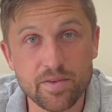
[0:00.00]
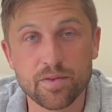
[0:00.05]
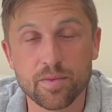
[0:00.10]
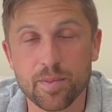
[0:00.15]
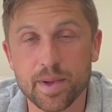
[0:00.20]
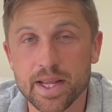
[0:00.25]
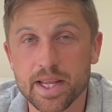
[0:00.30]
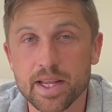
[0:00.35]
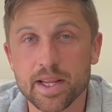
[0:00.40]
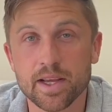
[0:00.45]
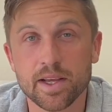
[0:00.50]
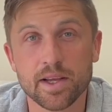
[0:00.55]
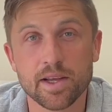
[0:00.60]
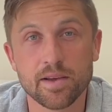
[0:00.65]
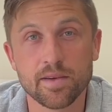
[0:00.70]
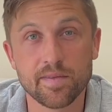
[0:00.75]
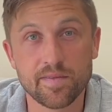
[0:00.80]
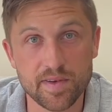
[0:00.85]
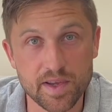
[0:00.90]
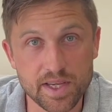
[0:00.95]
me,
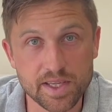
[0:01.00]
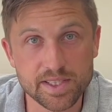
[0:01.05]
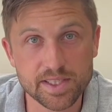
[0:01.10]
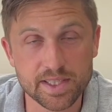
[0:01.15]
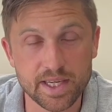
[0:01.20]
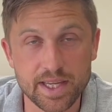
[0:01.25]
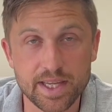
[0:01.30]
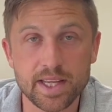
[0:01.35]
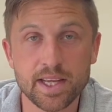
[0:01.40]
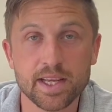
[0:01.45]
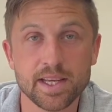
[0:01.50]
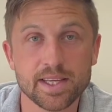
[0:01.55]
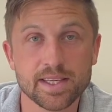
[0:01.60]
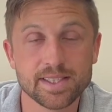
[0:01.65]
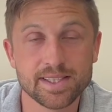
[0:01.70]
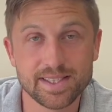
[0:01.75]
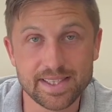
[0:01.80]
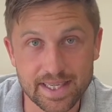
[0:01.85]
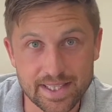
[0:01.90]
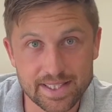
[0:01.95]
firstly,
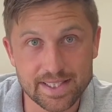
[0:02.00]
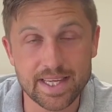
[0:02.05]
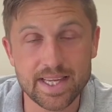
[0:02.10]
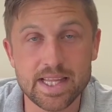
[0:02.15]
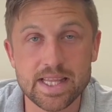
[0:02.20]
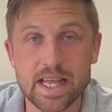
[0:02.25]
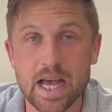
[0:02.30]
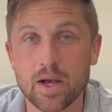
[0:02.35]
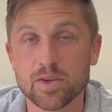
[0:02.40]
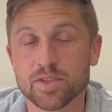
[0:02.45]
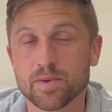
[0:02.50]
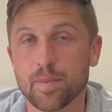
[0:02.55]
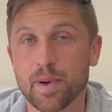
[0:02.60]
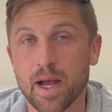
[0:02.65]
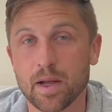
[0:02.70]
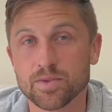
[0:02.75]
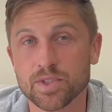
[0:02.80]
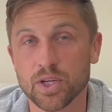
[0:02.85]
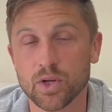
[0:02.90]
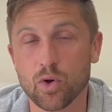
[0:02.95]

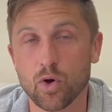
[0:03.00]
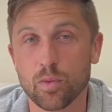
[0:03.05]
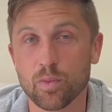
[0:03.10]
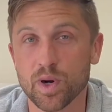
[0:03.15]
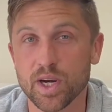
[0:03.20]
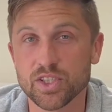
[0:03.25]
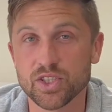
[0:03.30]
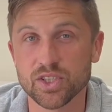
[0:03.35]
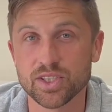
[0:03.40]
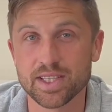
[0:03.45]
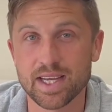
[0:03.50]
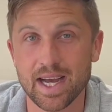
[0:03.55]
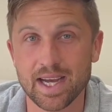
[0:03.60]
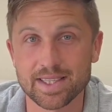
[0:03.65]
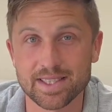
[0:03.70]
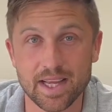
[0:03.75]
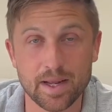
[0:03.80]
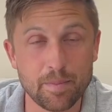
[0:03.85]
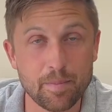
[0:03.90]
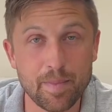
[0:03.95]
£16,000 in corporation
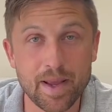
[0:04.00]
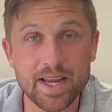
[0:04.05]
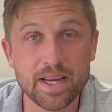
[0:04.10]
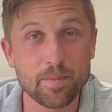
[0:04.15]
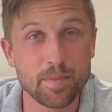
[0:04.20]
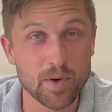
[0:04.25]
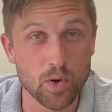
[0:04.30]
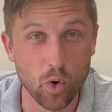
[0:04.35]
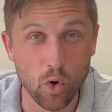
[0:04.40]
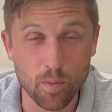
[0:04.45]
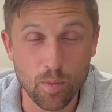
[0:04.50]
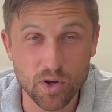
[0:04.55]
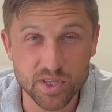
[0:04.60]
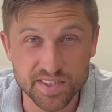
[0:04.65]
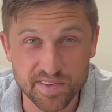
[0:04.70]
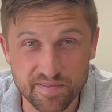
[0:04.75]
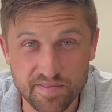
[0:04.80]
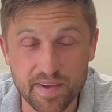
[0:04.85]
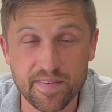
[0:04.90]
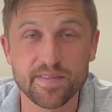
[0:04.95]
tax, and made me
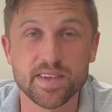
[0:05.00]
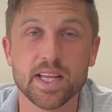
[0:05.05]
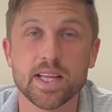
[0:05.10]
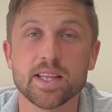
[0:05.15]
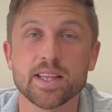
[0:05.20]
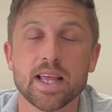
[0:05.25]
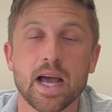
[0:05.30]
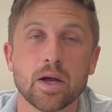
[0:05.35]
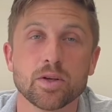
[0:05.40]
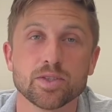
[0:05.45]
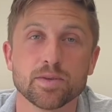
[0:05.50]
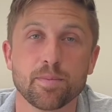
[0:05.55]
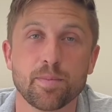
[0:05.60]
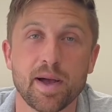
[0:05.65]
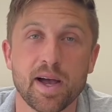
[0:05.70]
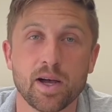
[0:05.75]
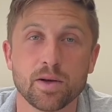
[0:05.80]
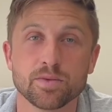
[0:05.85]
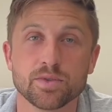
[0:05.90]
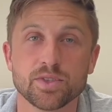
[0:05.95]
almost
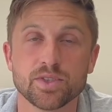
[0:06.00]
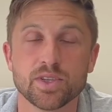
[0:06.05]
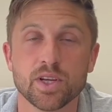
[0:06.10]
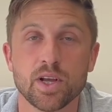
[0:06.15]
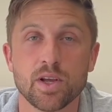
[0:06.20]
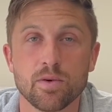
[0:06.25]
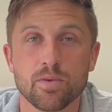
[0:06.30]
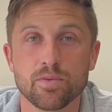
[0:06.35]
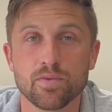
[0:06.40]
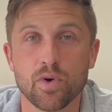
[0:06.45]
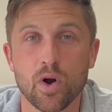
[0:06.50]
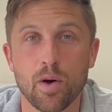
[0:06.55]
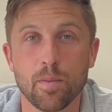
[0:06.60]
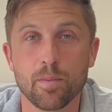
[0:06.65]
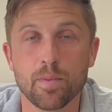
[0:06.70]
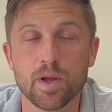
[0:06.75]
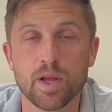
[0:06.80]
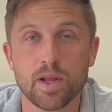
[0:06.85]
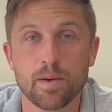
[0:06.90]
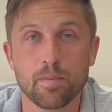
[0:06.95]
£15,000
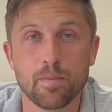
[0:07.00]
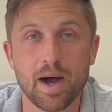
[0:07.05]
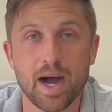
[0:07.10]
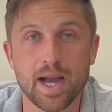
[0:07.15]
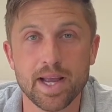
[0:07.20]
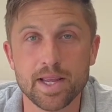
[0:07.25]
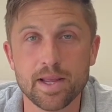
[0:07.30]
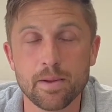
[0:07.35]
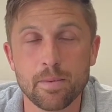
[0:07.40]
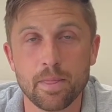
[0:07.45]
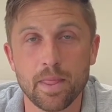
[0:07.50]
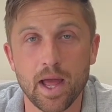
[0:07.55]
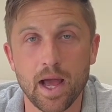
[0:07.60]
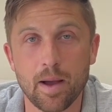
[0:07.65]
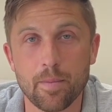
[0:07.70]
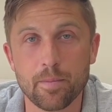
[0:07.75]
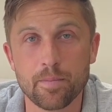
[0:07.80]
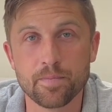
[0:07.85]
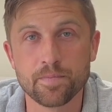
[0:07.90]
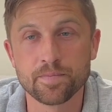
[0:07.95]
from my
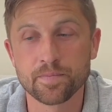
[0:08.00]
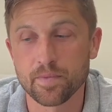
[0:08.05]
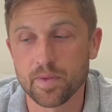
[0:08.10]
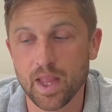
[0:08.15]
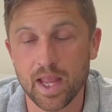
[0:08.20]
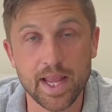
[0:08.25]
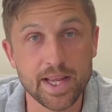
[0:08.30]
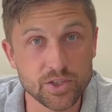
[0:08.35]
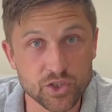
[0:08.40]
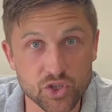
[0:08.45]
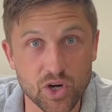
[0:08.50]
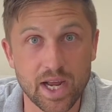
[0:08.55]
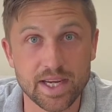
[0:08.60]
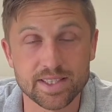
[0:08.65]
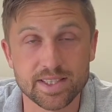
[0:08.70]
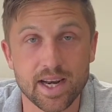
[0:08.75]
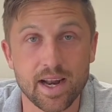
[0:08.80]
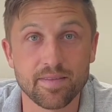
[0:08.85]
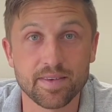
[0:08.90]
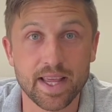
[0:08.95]

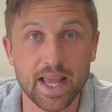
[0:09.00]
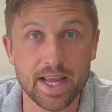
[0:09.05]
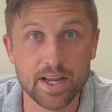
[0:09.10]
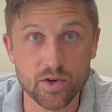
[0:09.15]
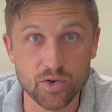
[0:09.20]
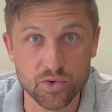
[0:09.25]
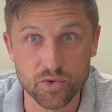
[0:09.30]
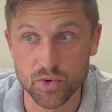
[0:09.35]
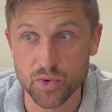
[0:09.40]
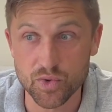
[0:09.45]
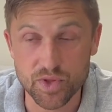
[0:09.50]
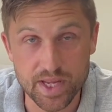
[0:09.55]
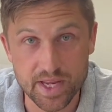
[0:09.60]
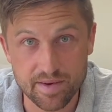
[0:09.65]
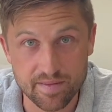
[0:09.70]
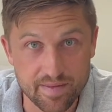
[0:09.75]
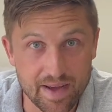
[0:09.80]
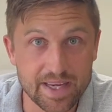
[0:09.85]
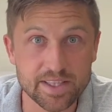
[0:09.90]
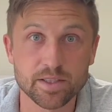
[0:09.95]
interest that I've gained through the
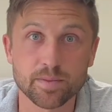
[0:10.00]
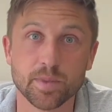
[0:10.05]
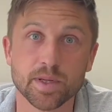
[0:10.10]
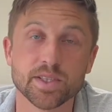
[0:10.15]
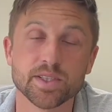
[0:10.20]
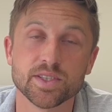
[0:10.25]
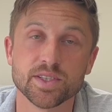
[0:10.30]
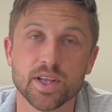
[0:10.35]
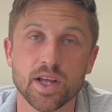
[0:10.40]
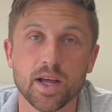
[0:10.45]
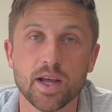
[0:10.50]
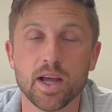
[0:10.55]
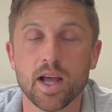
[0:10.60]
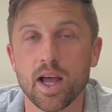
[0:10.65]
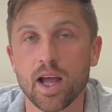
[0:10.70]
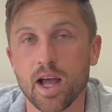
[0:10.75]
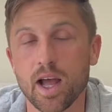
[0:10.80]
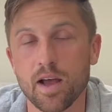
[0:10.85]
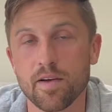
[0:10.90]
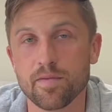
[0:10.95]
investments that
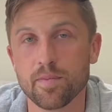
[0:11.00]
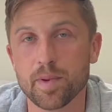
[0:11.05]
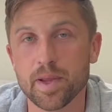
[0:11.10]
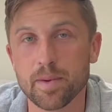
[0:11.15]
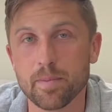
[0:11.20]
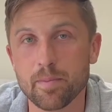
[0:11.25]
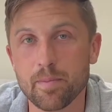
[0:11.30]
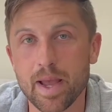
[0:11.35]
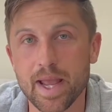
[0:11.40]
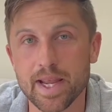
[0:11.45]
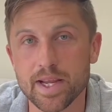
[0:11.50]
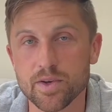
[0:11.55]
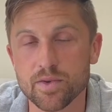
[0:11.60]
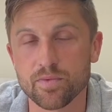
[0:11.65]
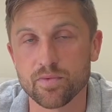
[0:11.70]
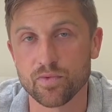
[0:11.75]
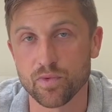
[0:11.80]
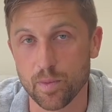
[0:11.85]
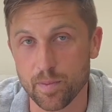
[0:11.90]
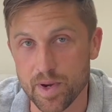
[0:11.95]
have been made
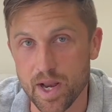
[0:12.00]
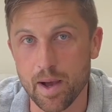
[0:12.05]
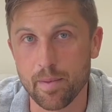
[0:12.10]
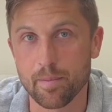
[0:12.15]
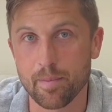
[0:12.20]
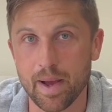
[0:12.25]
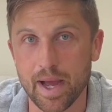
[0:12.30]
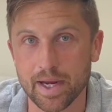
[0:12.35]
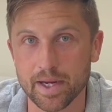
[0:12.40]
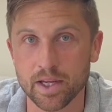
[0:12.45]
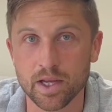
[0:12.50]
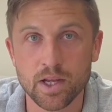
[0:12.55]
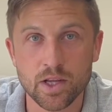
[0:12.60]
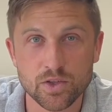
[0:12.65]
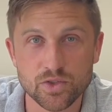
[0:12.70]
from Nutmeg.